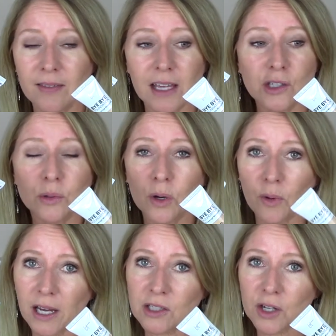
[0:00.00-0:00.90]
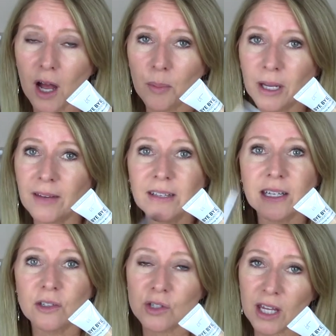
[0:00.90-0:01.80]
They do a great job evening
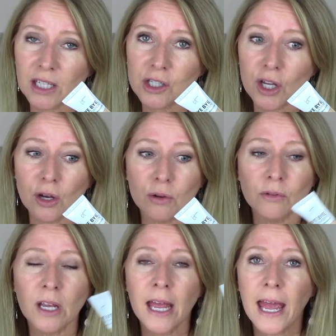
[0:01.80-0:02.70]
your skin tone,